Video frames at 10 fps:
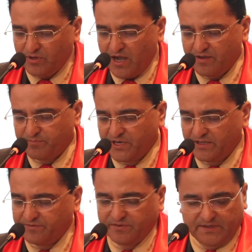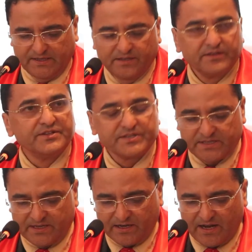I believe
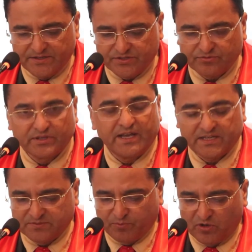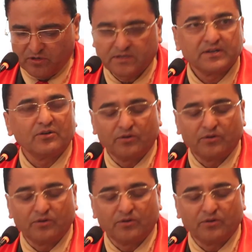these airlines will explore